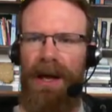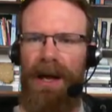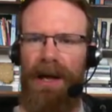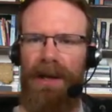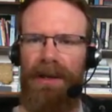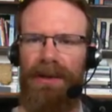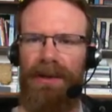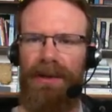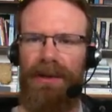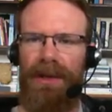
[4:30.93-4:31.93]
Uh,
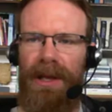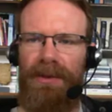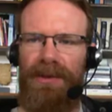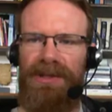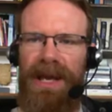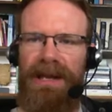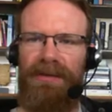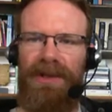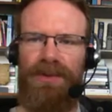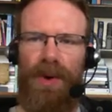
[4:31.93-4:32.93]
and the date
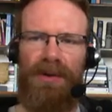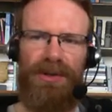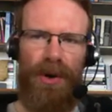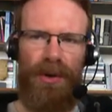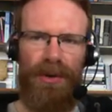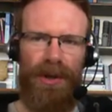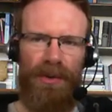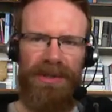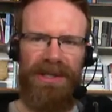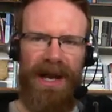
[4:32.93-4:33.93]
of these walls co-
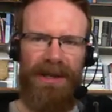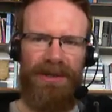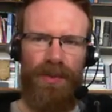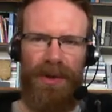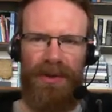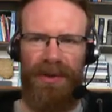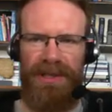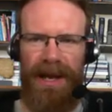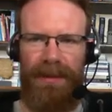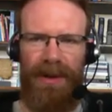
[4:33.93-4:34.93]
coincides with the
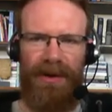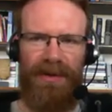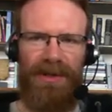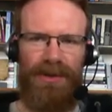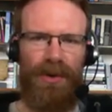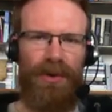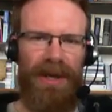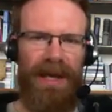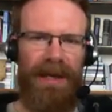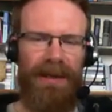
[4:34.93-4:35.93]
time period of a historical
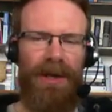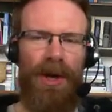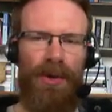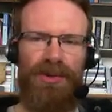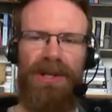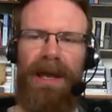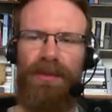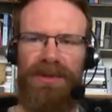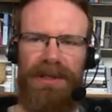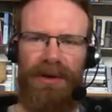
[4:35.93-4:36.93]
king whose
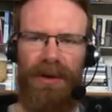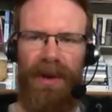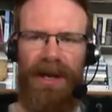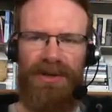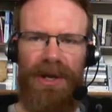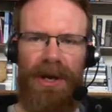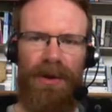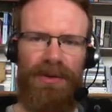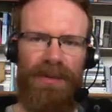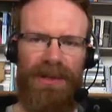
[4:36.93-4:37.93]
name was Gilgamesh,
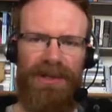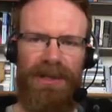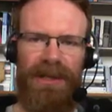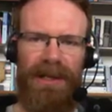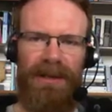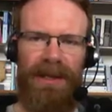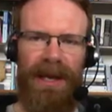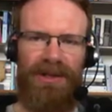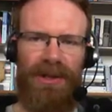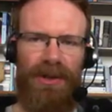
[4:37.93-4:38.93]
who is mentioned in
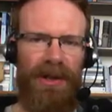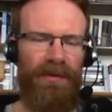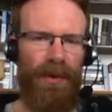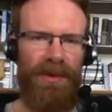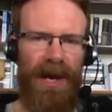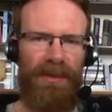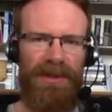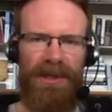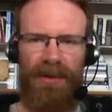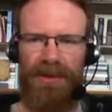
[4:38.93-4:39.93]
the ancient cuneiform
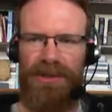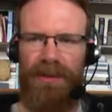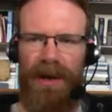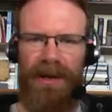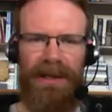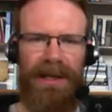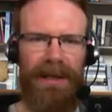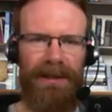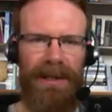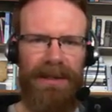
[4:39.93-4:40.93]
documents called the Sumerian
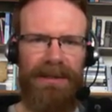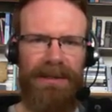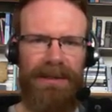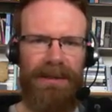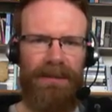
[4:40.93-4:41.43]
king lists.